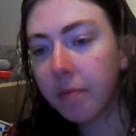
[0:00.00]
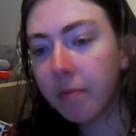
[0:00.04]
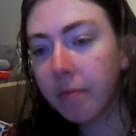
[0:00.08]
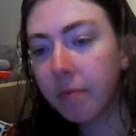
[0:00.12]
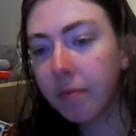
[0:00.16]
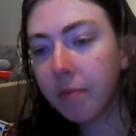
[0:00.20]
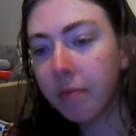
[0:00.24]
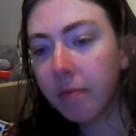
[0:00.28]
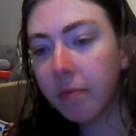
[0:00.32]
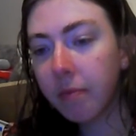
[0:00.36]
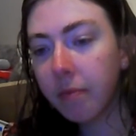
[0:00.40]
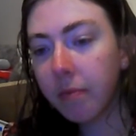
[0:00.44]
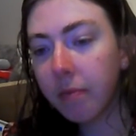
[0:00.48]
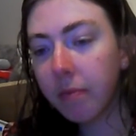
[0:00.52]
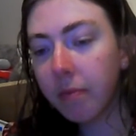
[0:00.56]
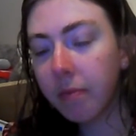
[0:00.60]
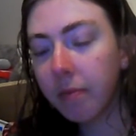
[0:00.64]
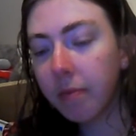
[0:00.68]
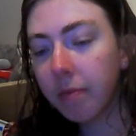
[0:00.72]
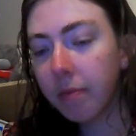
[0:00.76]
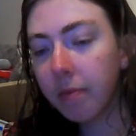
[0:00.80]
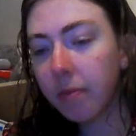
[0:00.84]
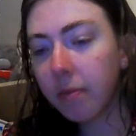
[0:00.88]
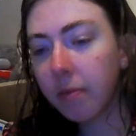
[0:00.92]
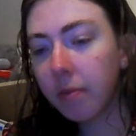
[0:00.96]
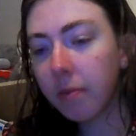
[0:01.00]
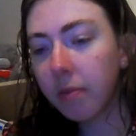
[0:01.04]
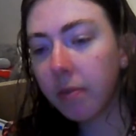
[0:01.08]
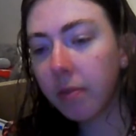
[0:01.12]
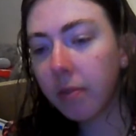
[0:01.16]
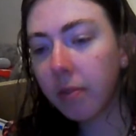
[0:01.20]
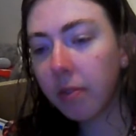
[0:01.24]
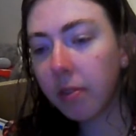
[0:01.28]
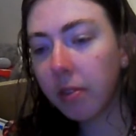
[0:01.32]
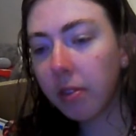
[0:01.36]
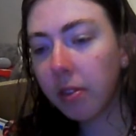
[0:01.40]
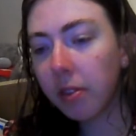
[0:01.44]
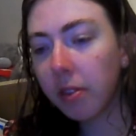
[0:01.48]

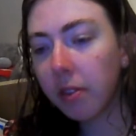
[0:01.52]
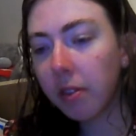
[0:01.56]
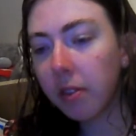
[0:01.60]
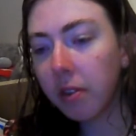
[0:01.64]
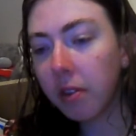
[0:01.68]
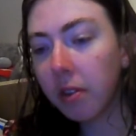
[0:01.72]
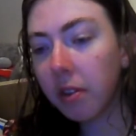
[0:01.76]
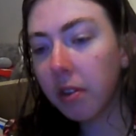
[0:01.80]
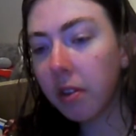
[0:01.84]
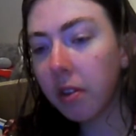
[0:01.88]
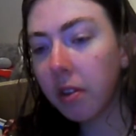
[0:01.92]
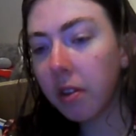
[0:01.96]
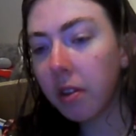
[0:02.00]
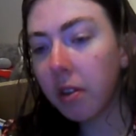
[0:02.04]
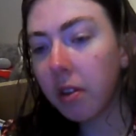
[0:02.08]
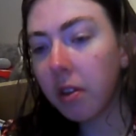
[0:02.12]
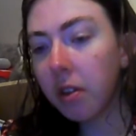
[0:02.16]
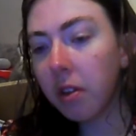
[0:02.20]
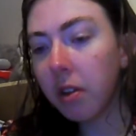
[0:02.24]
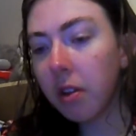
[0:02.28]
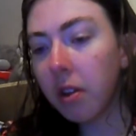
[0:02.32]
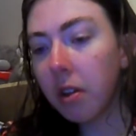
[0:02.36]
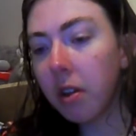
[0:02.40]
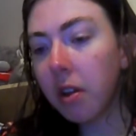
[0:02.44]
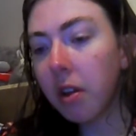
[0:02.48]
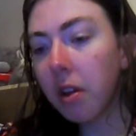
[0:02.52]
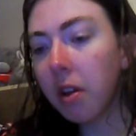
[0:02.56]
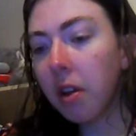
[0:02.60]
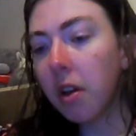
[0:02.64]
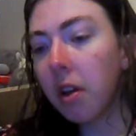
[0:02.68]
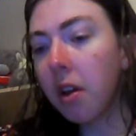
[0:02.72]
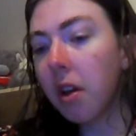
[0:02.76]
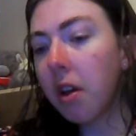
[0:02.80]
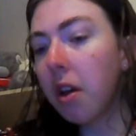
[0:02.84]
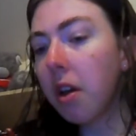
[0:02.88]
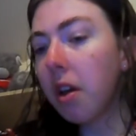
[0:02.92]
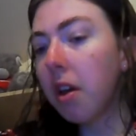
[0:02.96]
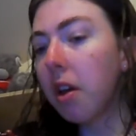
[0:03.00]

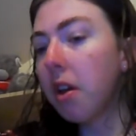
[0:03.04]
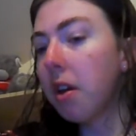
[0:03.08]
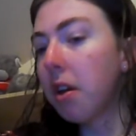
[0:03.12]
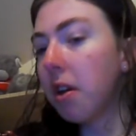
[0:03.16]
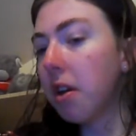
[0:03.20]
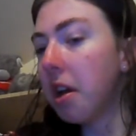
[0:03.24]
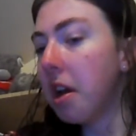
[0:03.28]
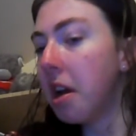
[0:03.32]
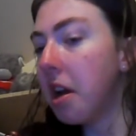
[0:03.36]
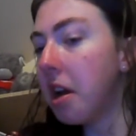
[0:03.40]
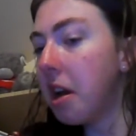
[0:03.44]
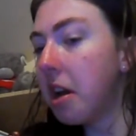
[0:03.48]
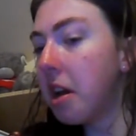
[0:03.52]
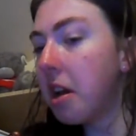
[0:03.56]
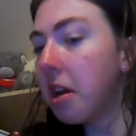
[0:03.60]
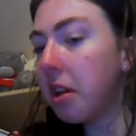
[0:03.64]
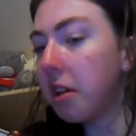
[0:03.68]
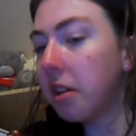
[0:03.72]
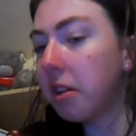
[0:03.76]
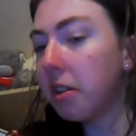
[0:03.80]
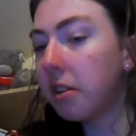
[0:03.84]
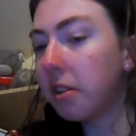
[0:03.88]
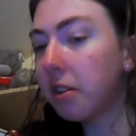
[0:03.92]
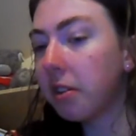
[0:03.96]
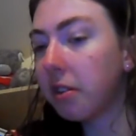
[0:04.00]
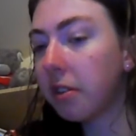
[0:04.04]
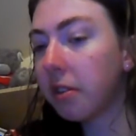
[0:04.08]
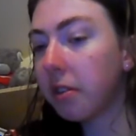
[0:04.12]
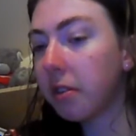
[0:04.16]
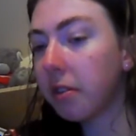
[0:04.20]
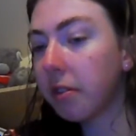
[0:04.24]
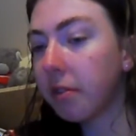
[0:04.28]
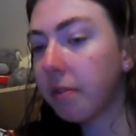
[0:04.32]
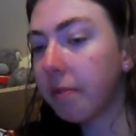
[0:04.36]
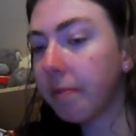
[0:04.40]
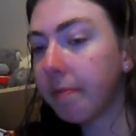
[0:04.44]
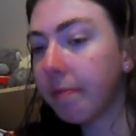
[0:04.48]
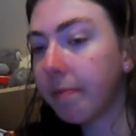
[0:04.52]

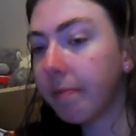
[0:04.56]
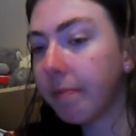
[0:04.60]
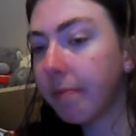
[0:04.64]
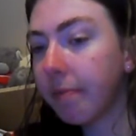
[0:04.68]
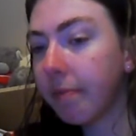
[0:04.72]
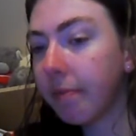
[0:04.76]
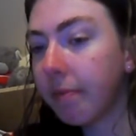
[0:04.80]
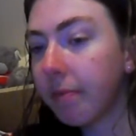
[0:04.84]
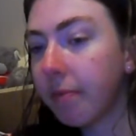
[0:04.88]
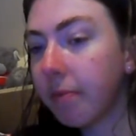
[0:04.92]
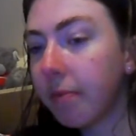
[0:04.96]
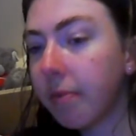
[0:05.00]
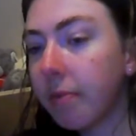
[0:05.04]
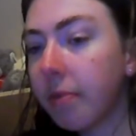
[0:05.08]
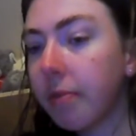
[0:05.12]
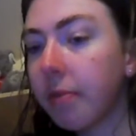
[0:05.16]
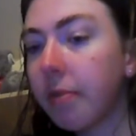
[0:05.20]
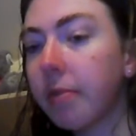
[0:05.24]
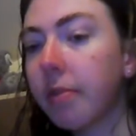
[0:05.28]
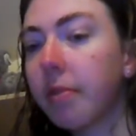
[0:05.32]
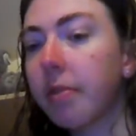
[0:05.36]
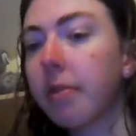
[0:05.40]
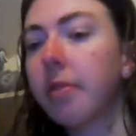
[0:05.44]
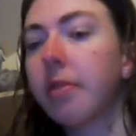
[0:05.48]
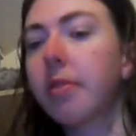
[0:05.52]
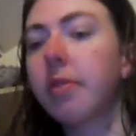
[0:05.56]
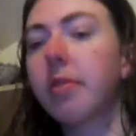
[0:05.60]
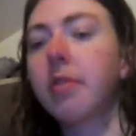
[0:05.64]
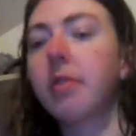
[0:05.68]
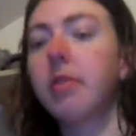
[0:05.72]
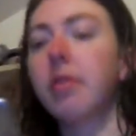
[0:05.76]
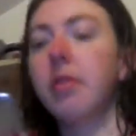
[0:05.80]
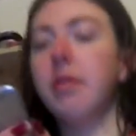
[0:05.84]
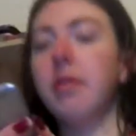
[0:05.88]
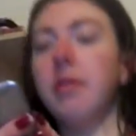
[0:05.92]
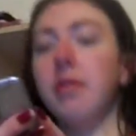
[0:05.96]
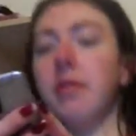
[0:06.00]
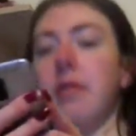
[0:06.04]

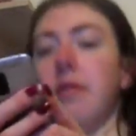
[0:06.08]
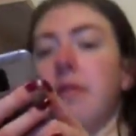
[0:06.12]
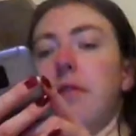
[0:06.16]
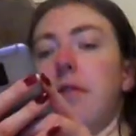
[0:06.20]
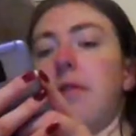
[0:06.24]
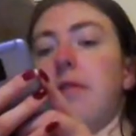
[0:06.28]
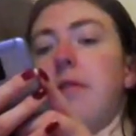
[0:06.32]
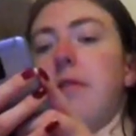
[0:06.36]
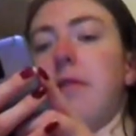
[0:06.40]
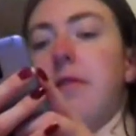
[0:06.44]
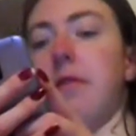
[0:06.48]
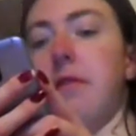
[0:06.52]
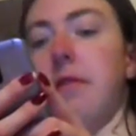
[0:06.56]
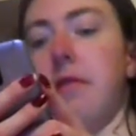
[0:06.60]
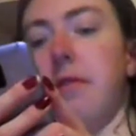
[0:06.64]
(silence)